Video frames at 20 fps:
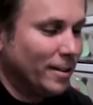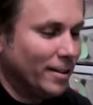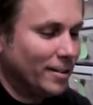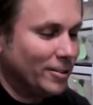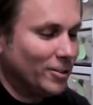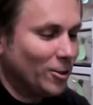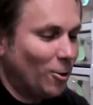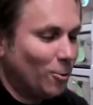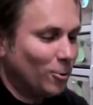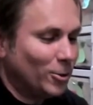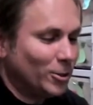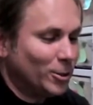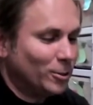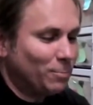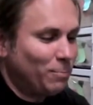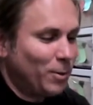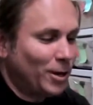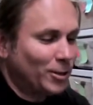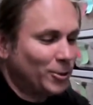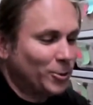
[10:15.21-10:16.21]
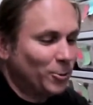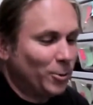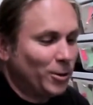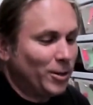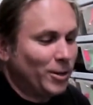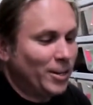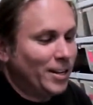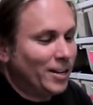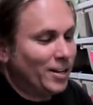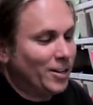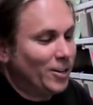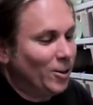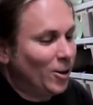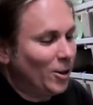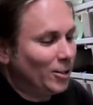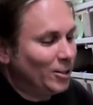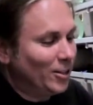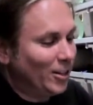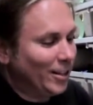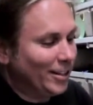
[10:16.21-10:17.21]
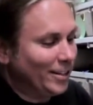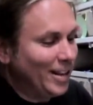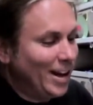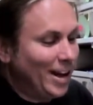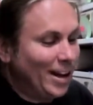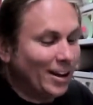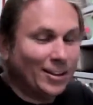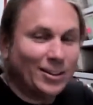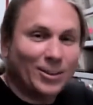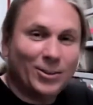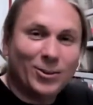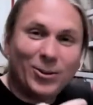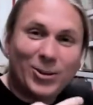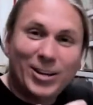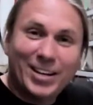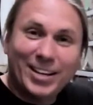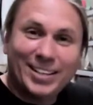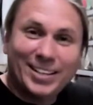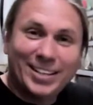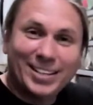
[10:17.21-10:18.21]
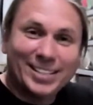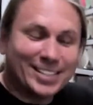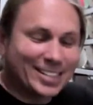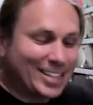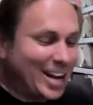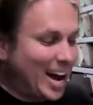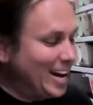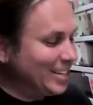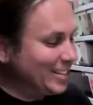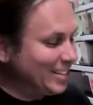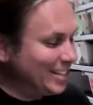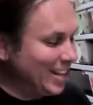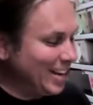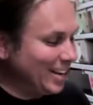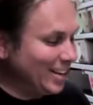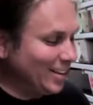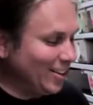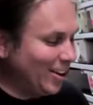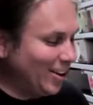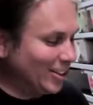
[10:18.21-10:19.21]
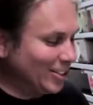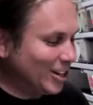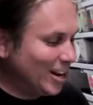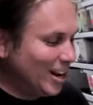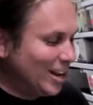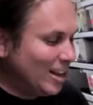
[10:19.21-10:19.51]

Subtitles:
It's always special when you get a clutch like that. Look at the size of that clutch.